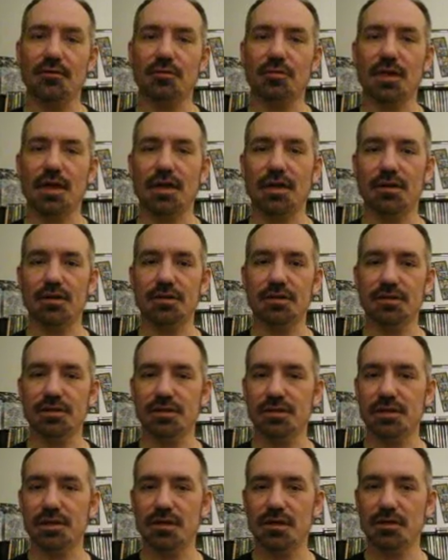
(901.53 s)
players
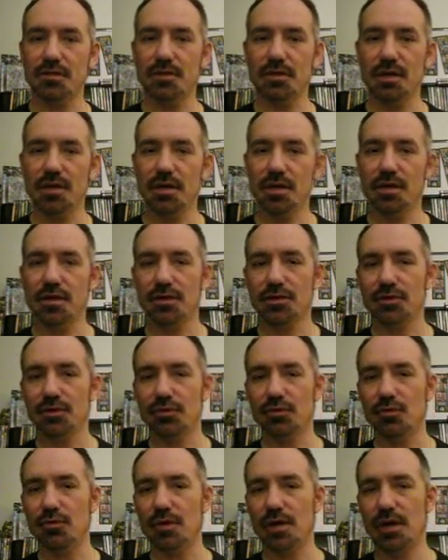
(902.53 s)
to
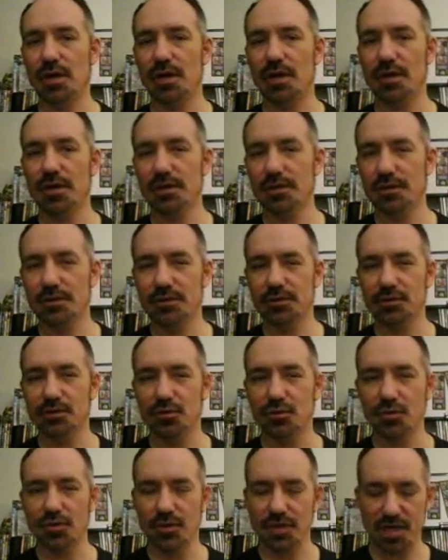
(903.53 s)

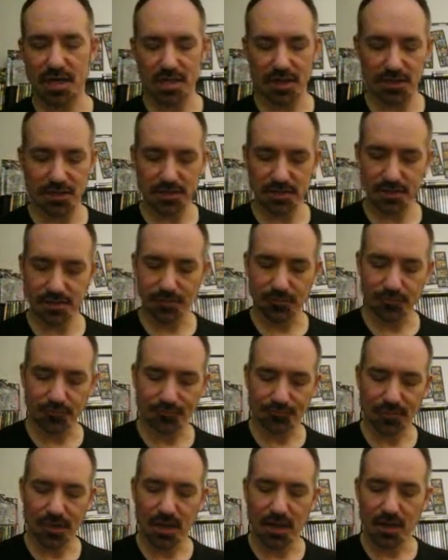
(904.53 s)
do things.
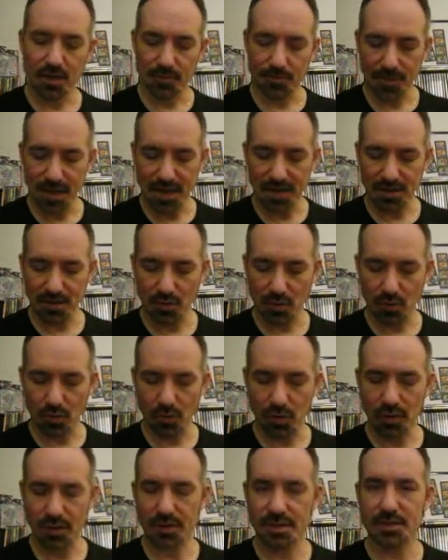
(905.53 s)
Main
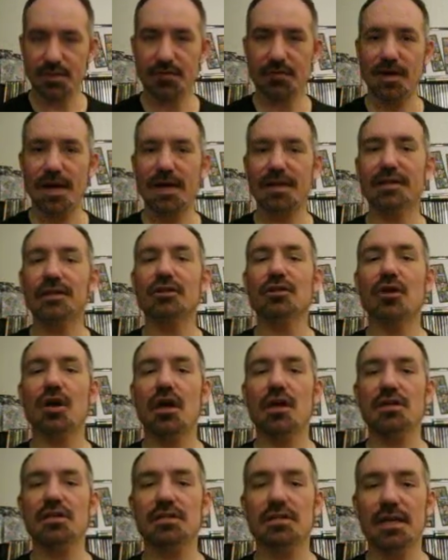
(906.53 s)
goal is to find the
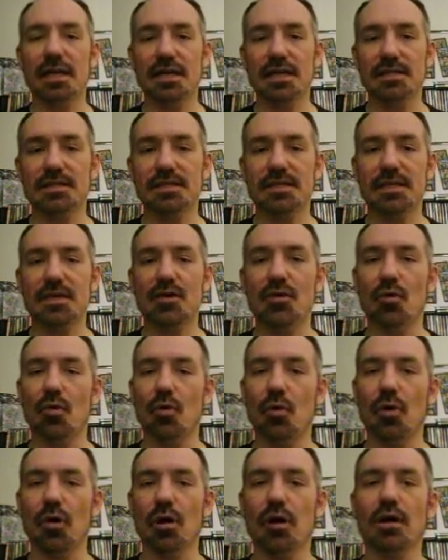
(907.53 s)
lost legacy,
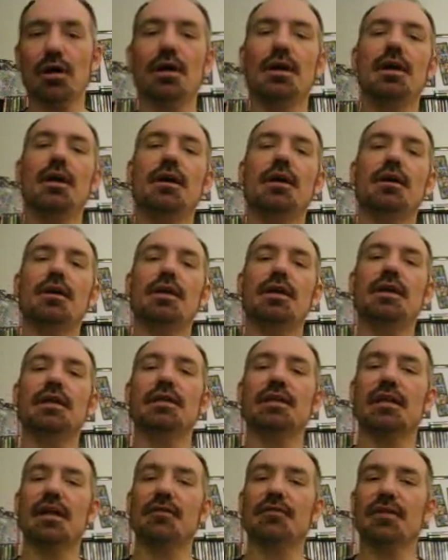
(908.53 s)
or
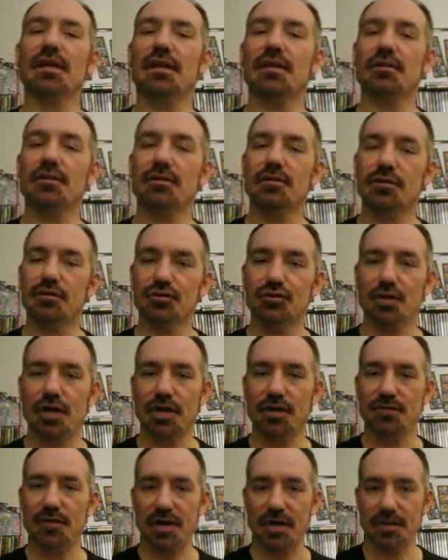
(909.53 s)
in Love Letter, try
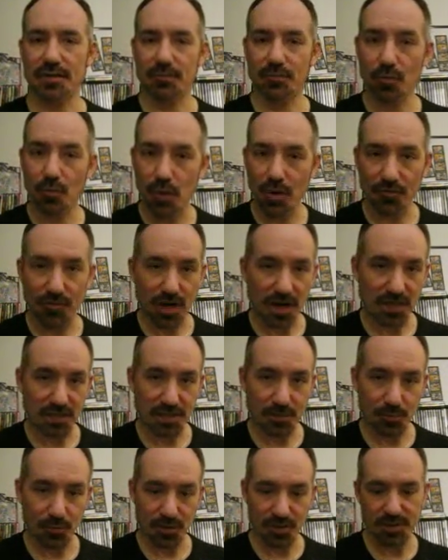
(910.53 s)
to find them. Whoever has
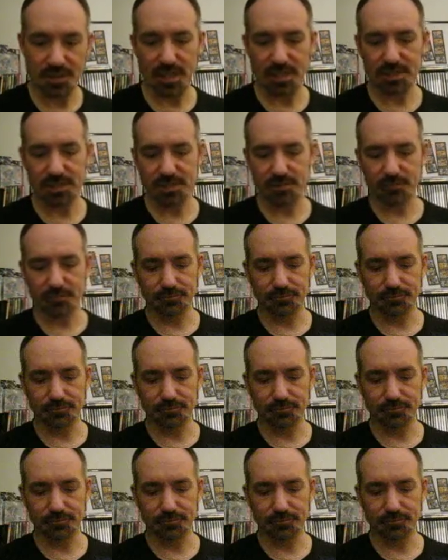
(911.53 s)
the princess.